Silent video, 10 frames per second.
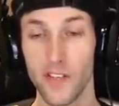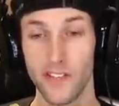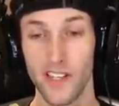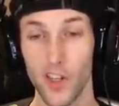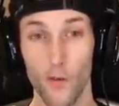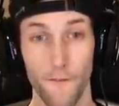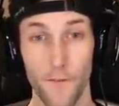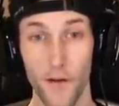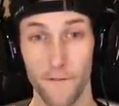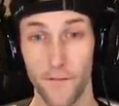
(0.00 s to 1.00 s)
he does like a little
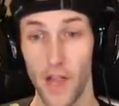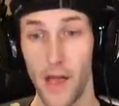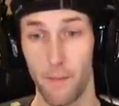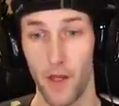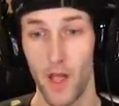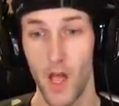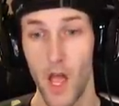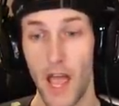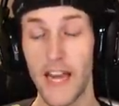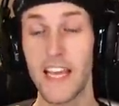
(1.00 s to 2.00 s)
front flip.
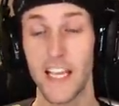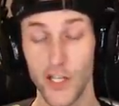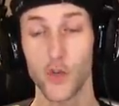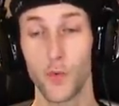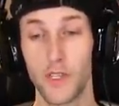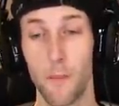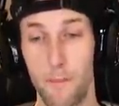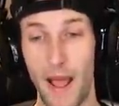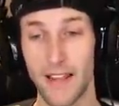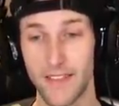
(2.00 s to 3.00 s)
And he hits you with the
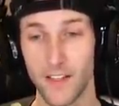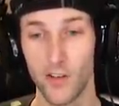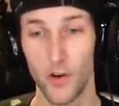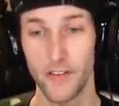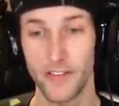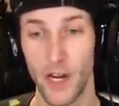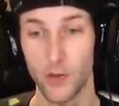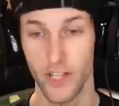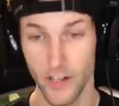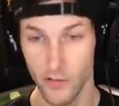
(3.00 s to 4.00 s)
bat that's on his tail.
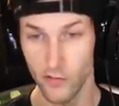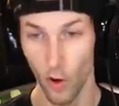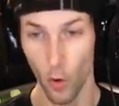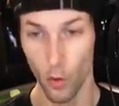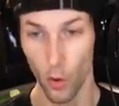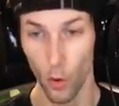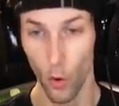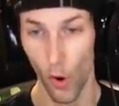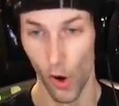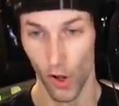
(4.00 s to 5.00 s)
That is so
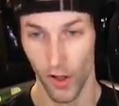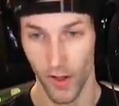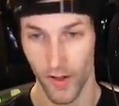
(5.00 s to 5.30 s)
cool.